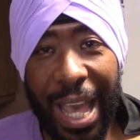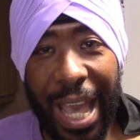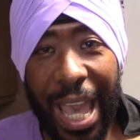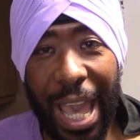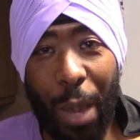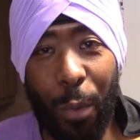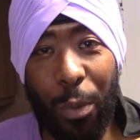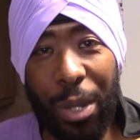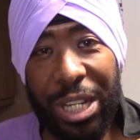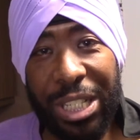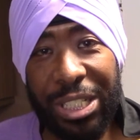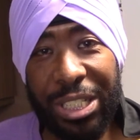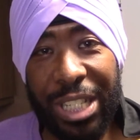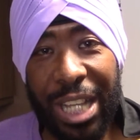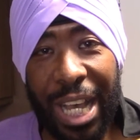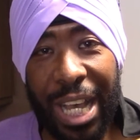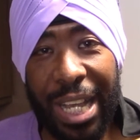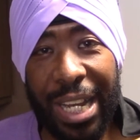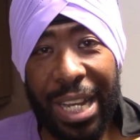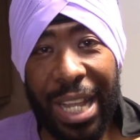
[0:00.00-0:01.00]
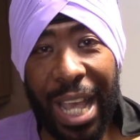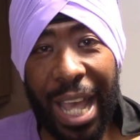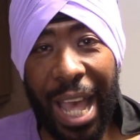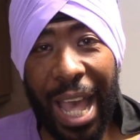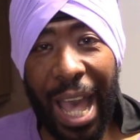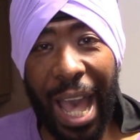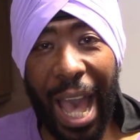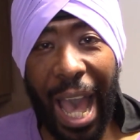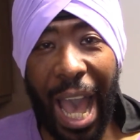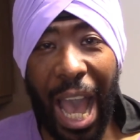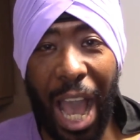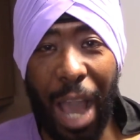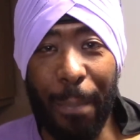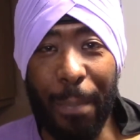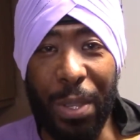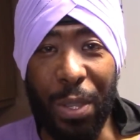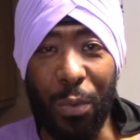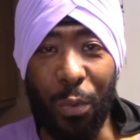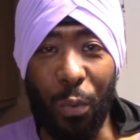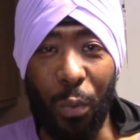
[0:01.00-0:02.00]
And when it's done, I'll
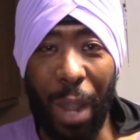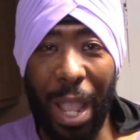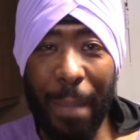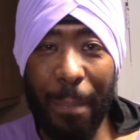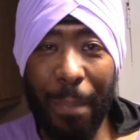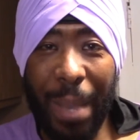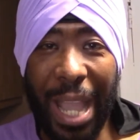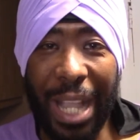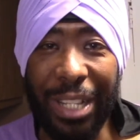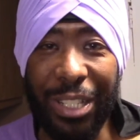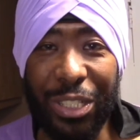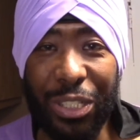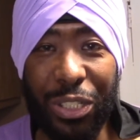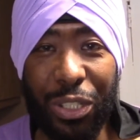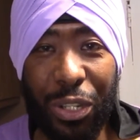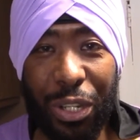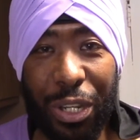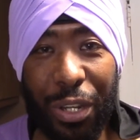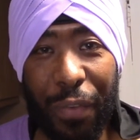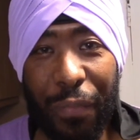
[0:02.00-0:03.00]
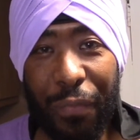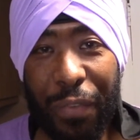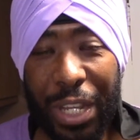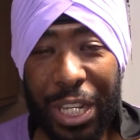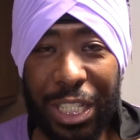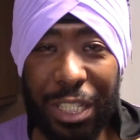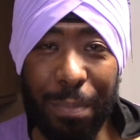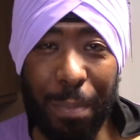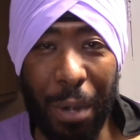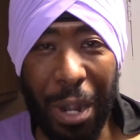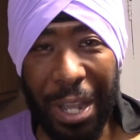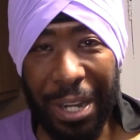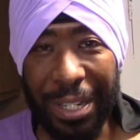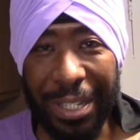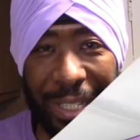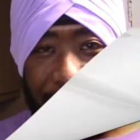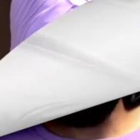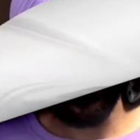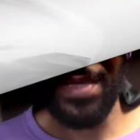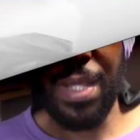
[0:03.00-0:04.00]
be right back to show you the finished product.